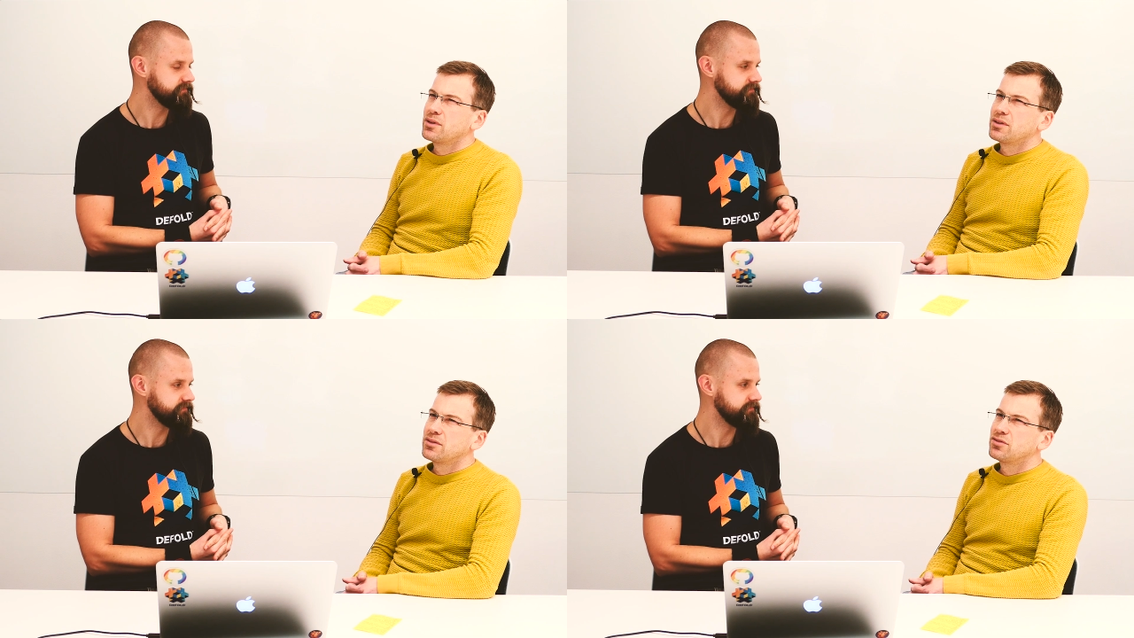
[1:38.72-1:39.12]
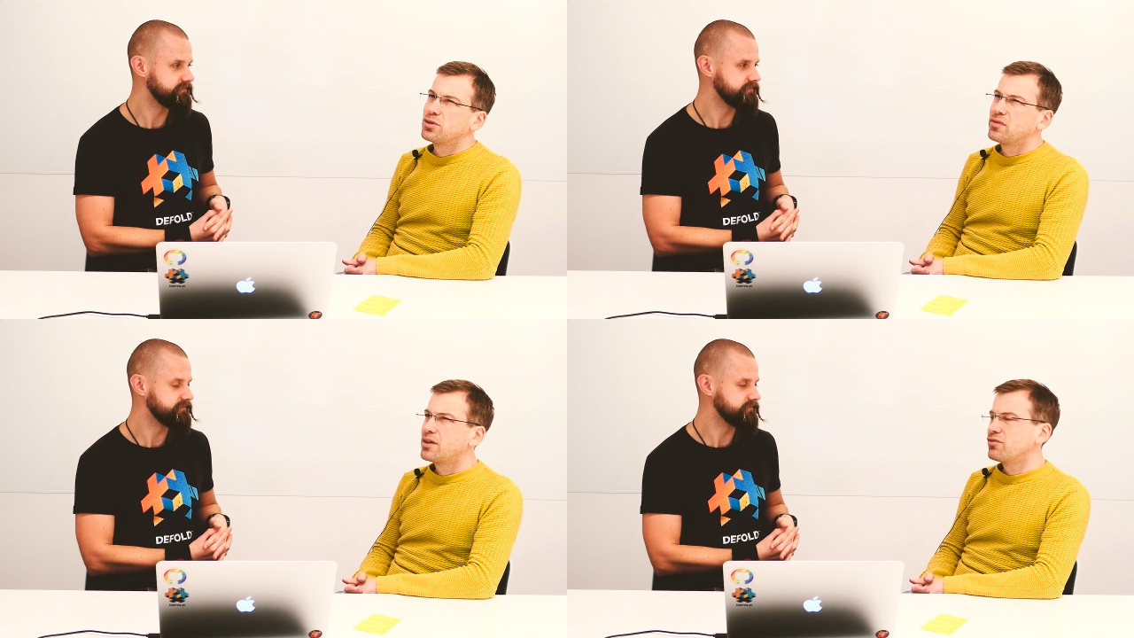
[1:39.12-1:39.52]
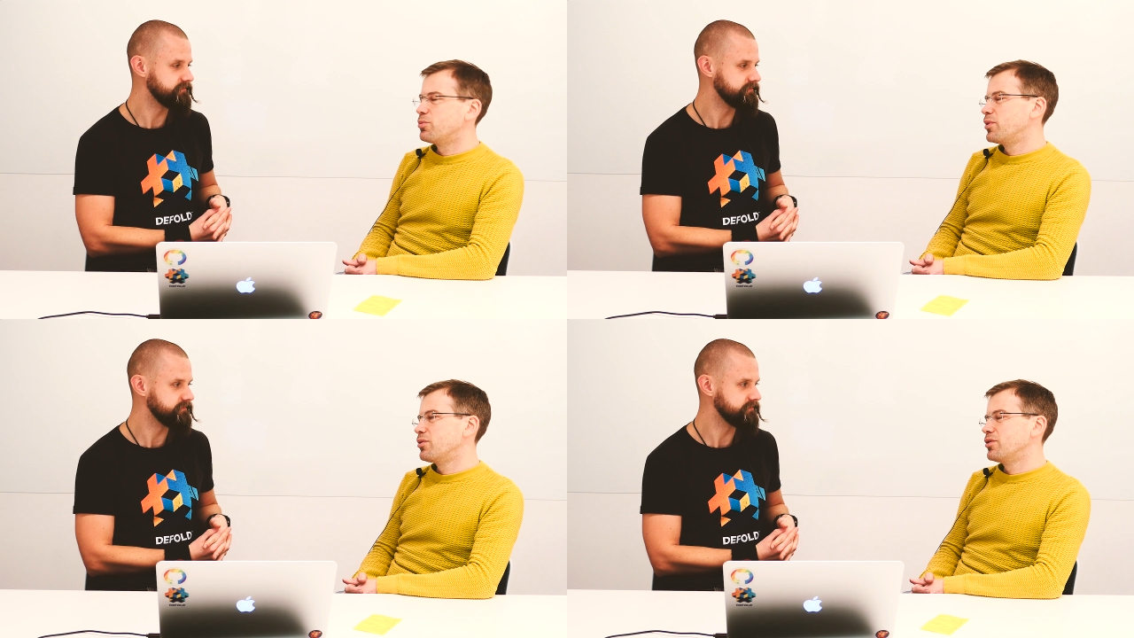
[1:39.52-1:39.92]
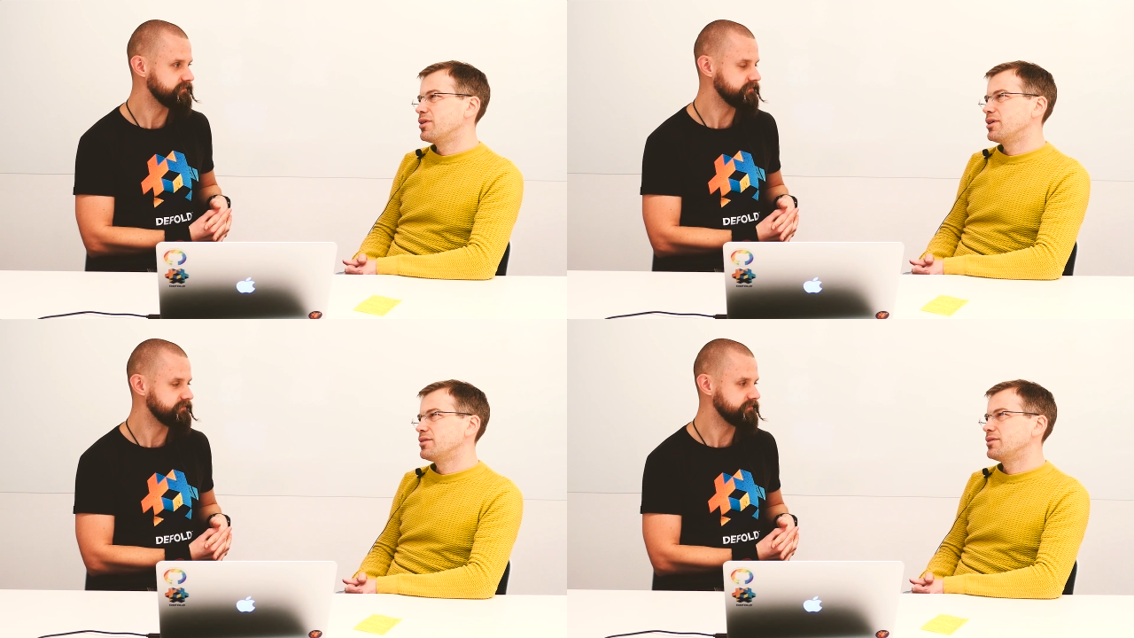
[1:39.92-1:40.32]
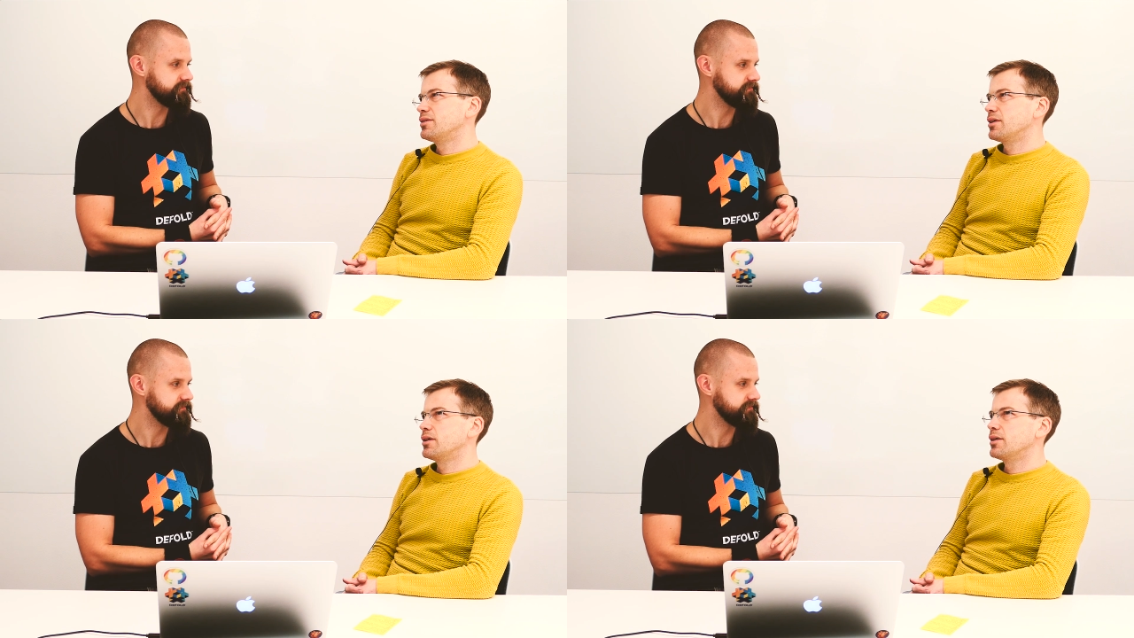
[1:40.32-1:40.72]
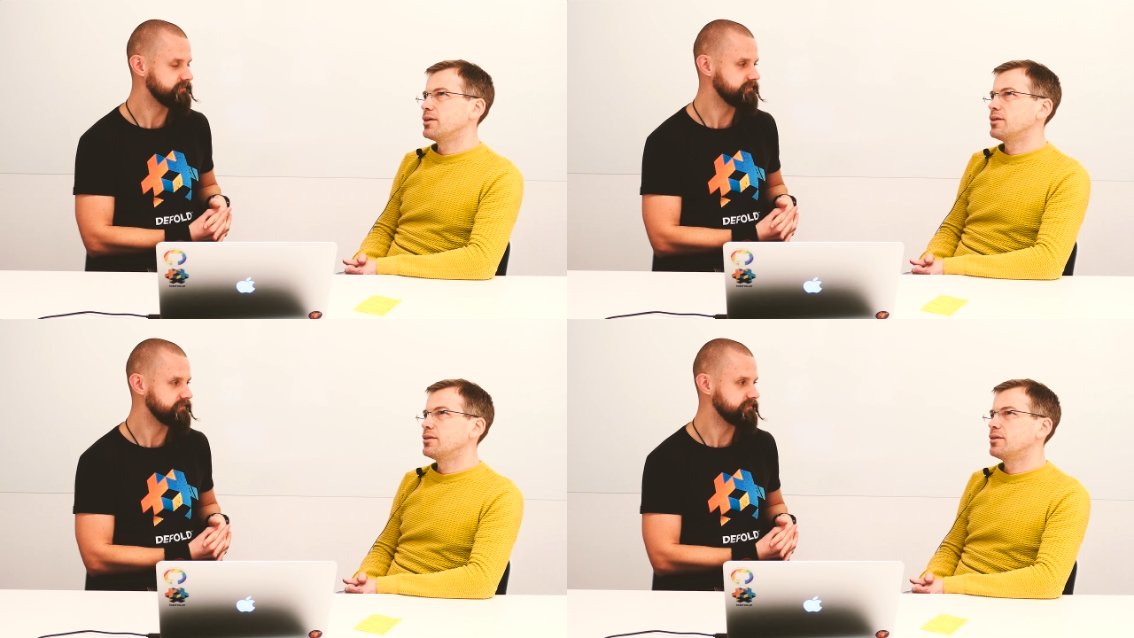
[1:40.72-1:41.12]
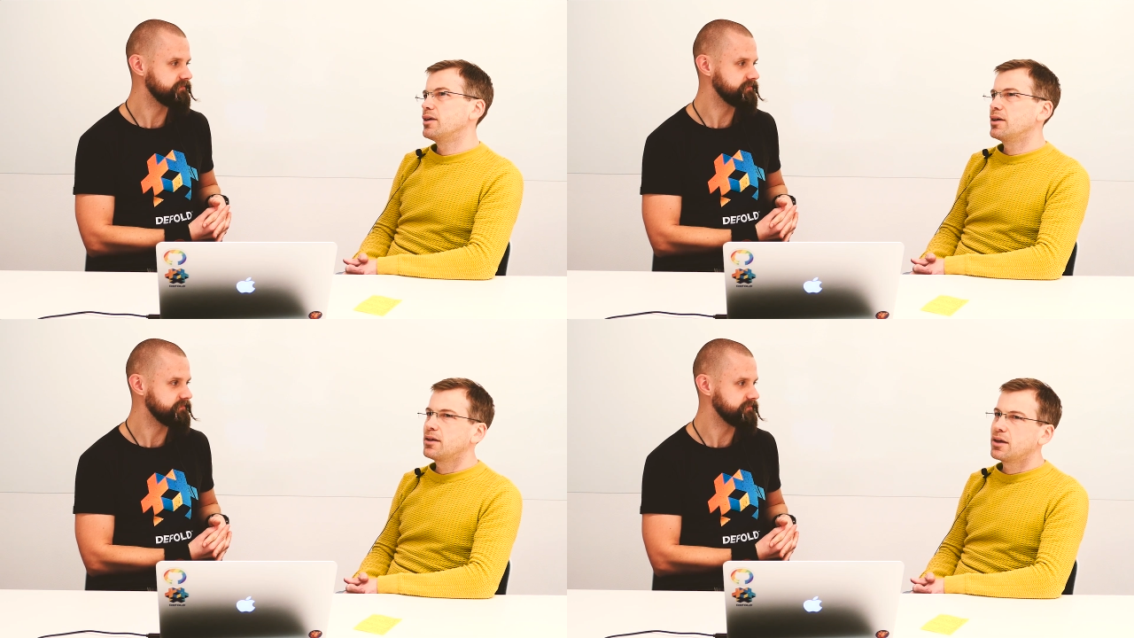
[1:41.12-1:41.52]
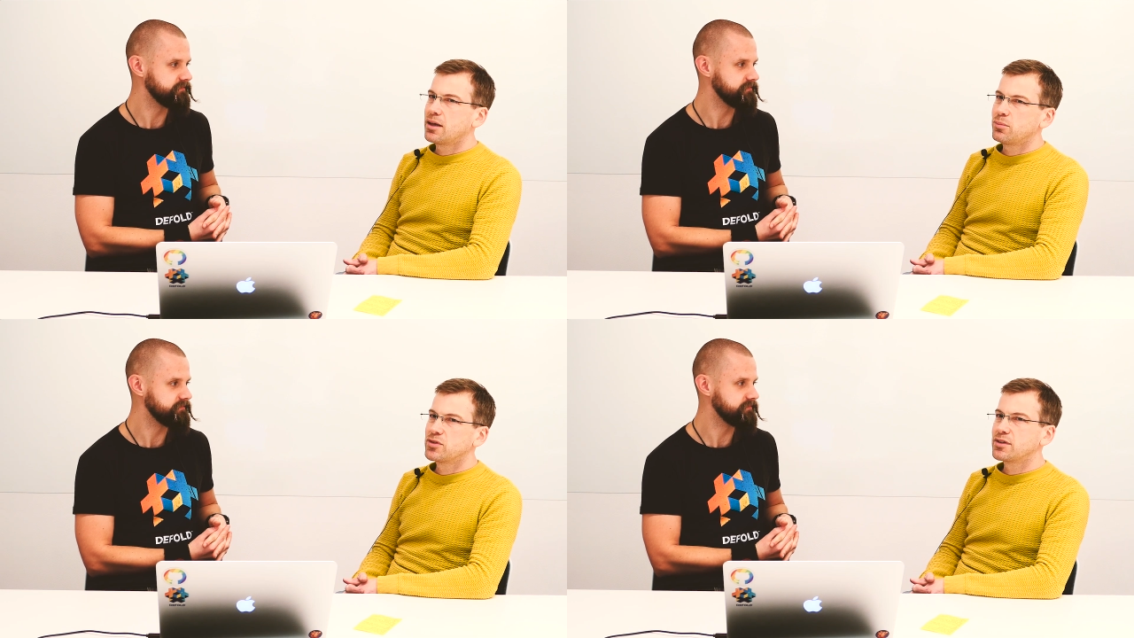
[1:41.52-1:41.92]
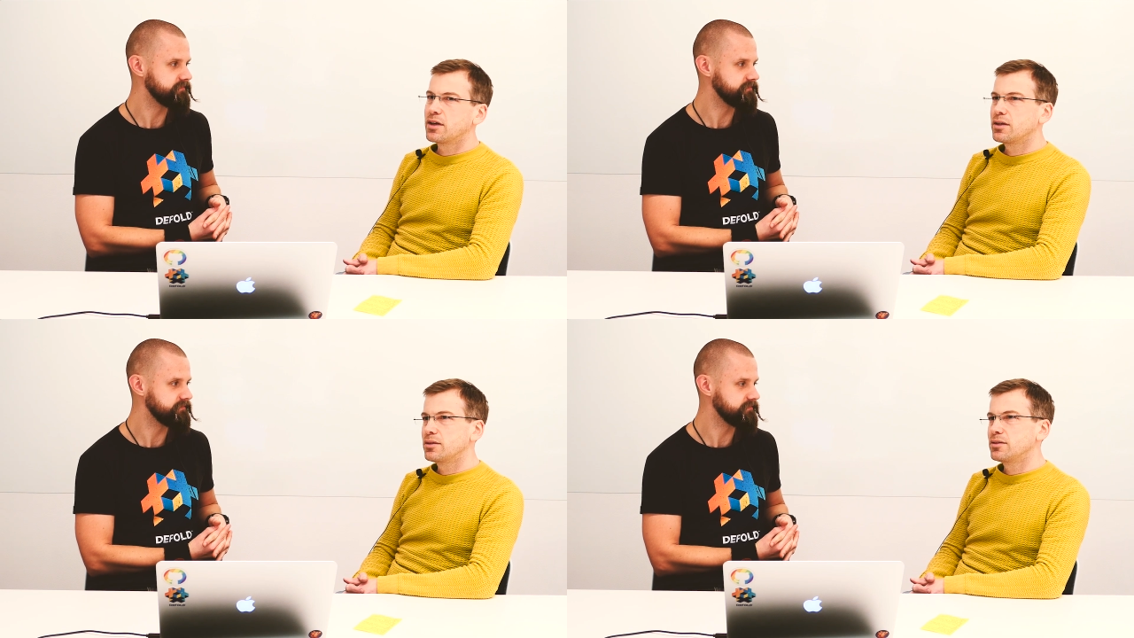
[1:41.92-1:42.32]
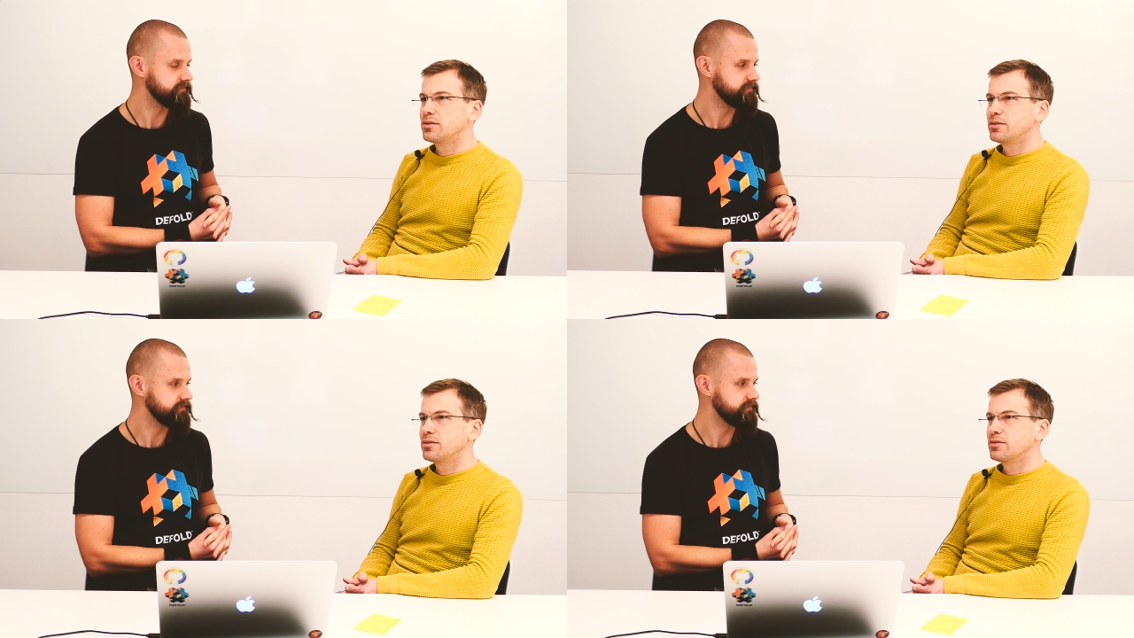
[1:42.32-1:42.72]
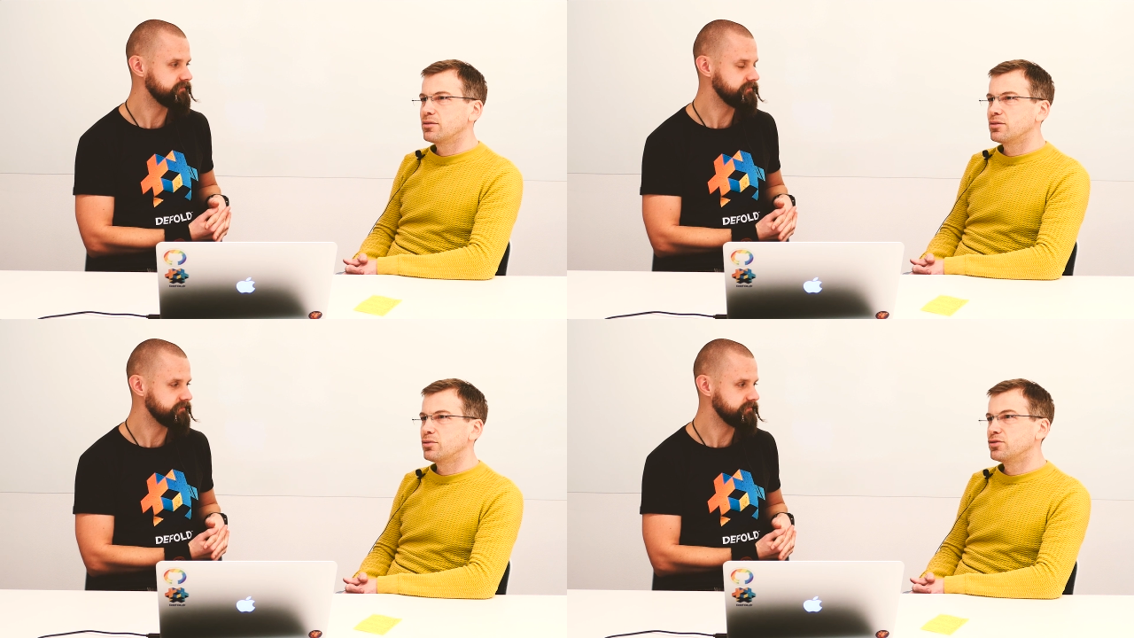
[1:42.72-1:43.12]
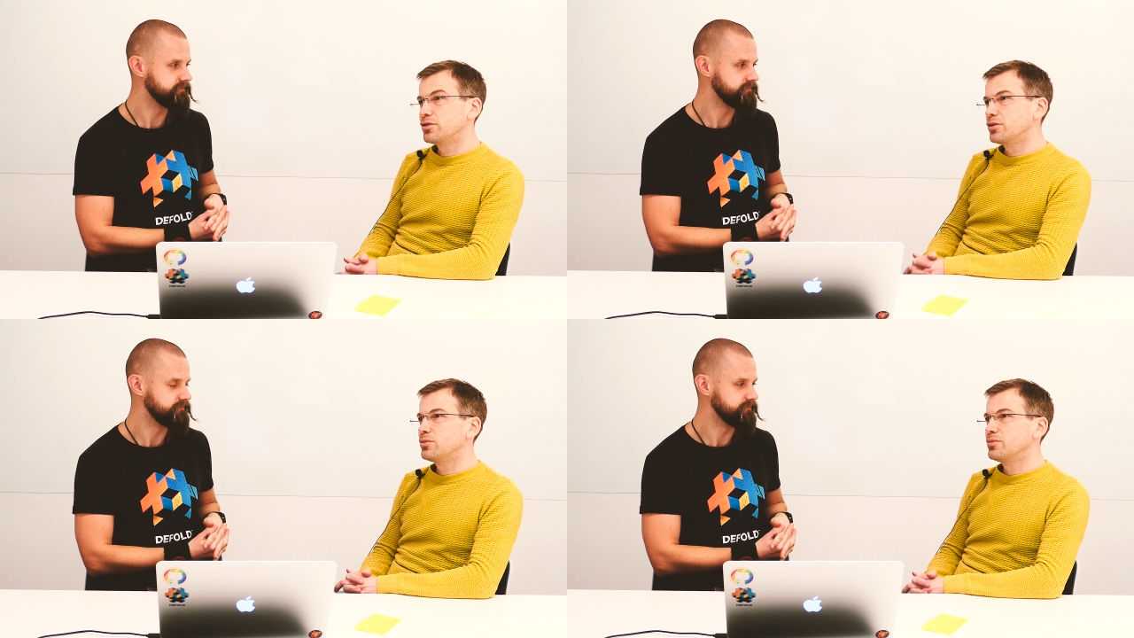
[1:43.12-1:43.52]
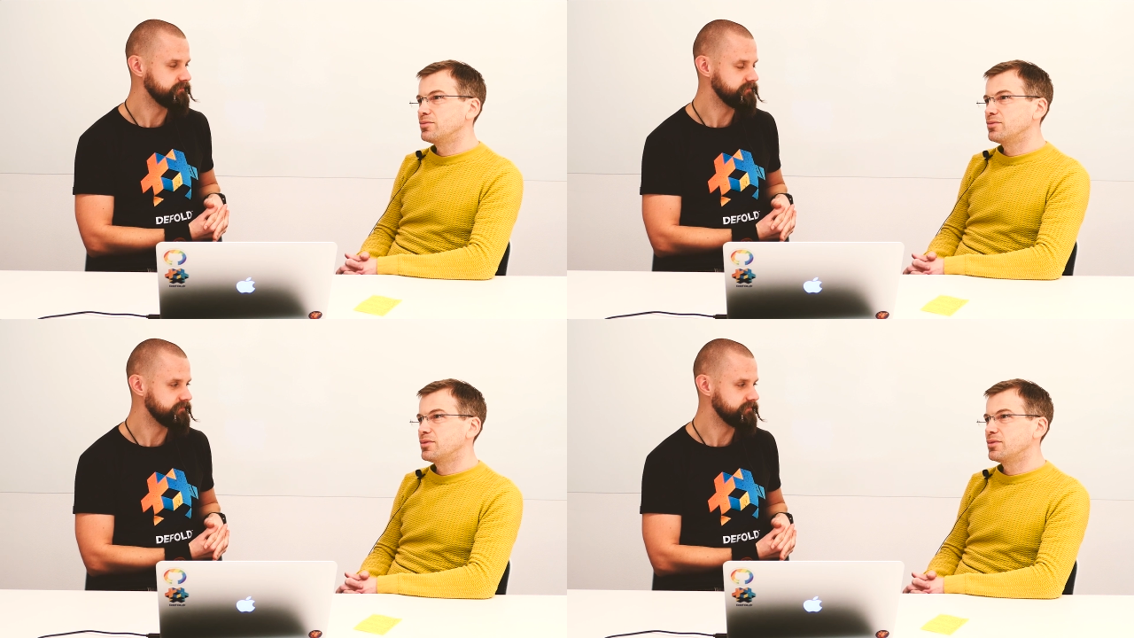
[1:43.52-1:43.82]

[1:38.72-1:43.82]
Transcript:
Speaker 1: we sort of have to prioritize like uh, king games and uh, also